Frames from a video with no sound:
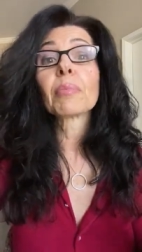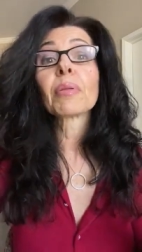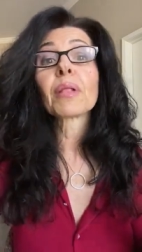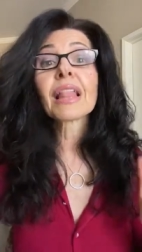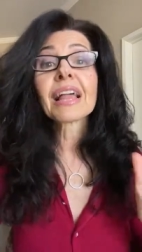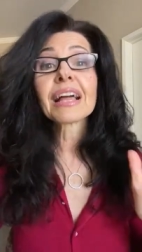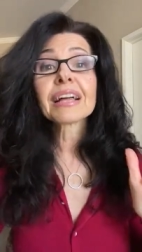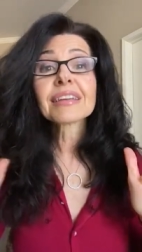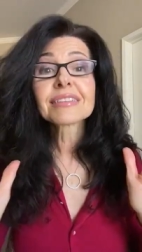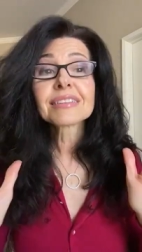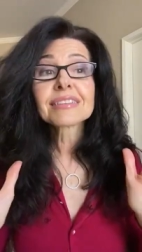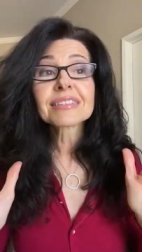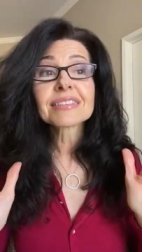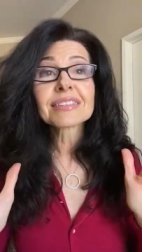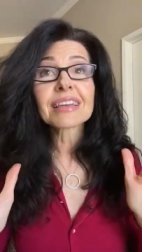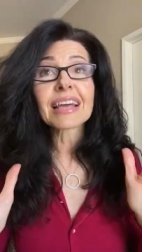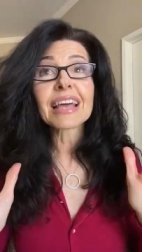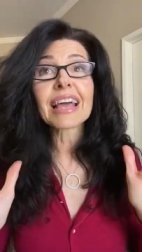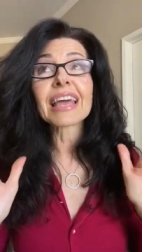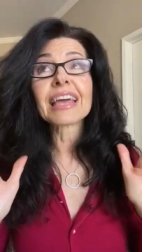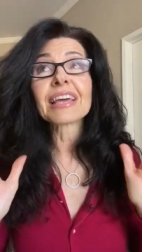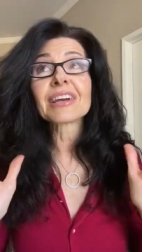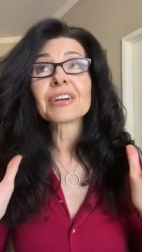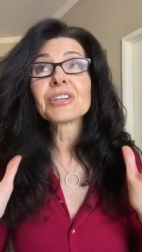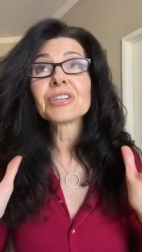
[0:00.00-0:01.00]
Plus,
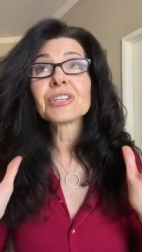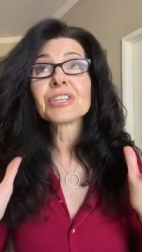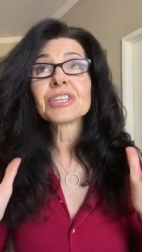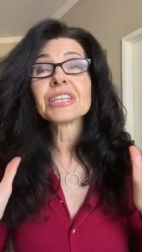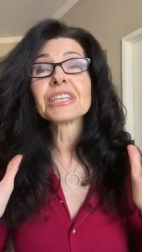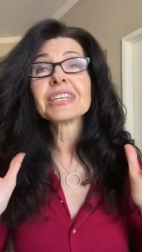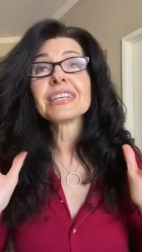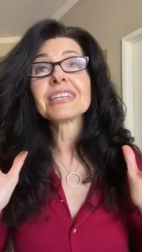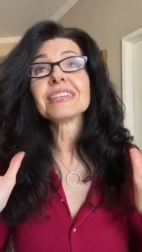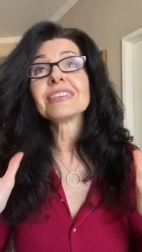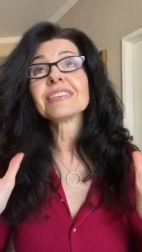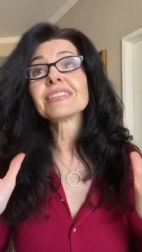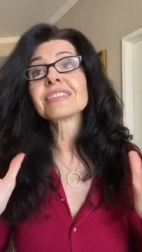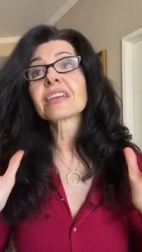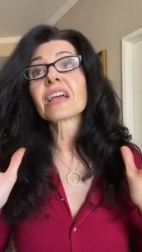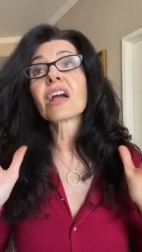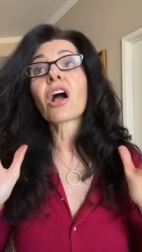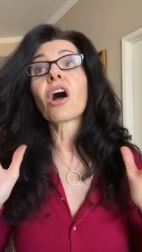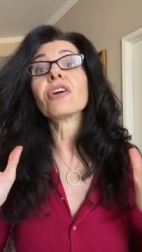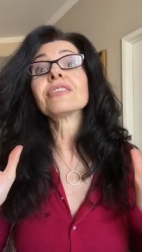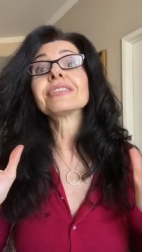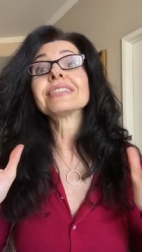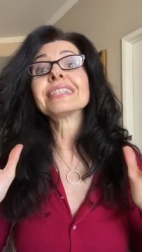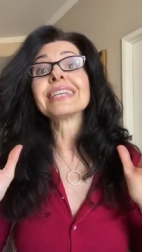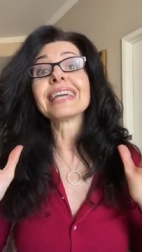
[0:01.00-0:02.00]
energy is
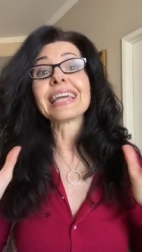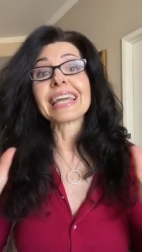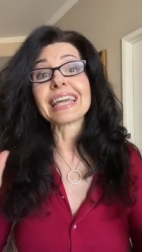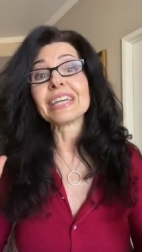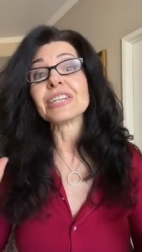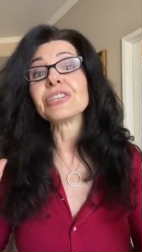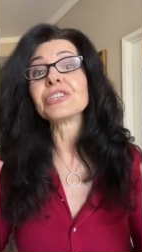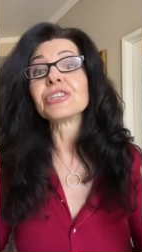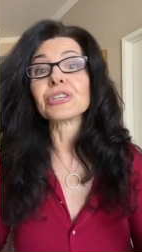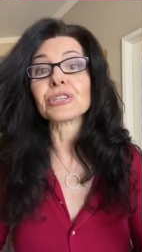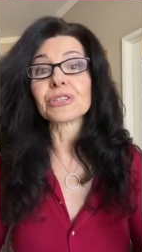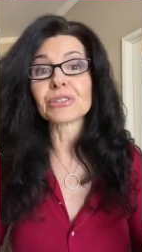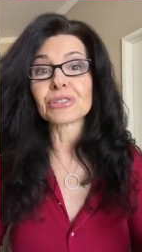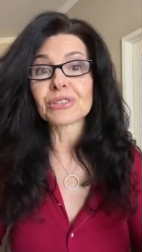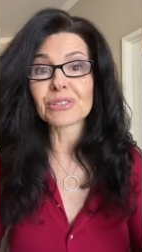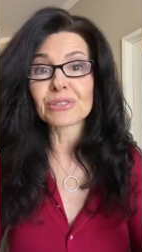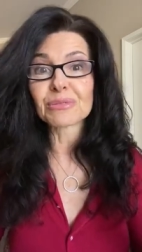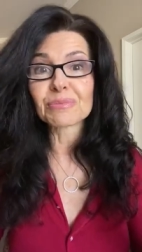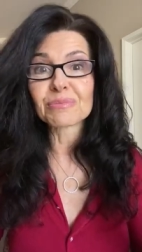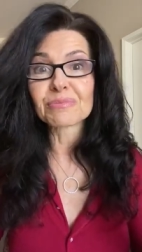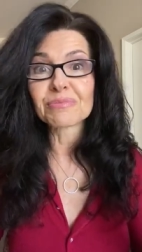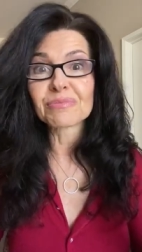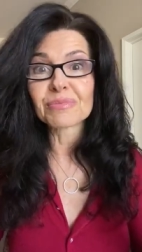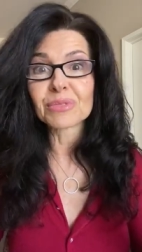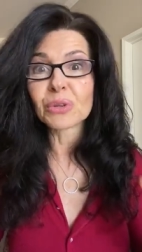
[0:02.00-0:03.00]
contagious.
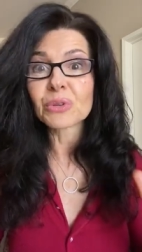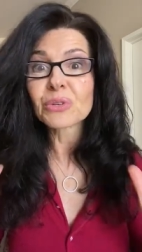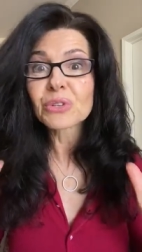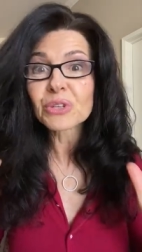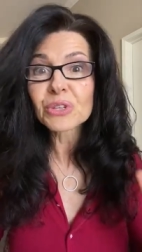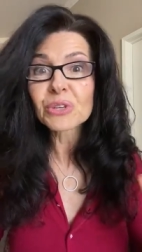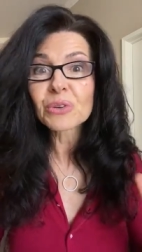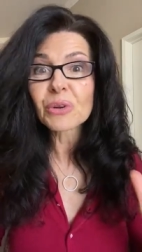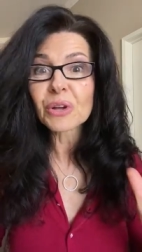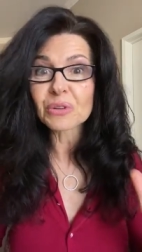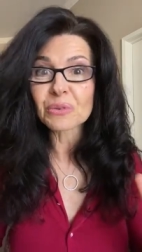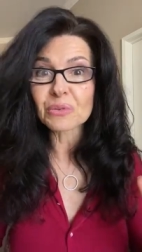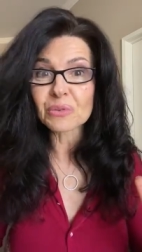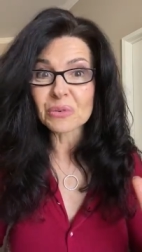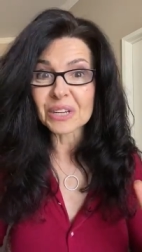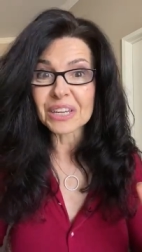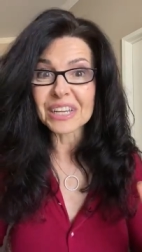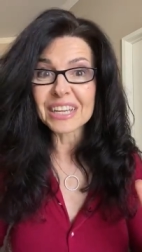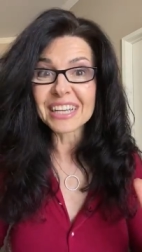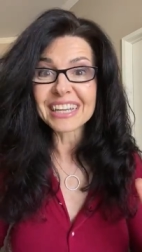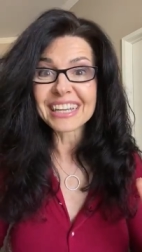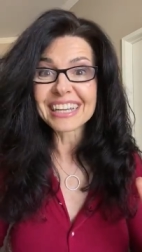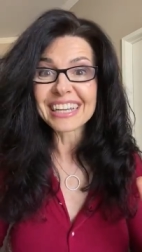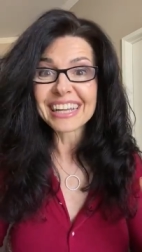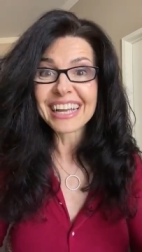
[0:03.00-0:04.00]
Don't you
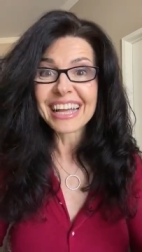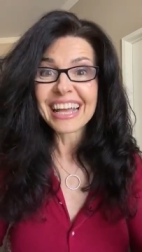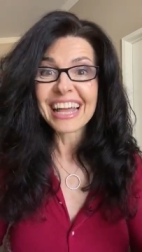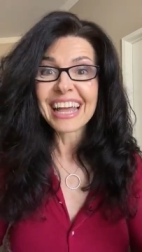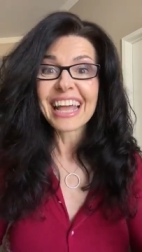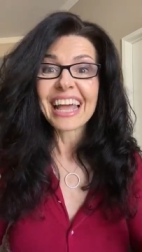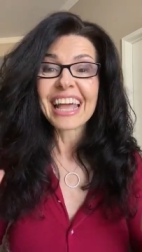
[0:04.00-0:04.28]
agree?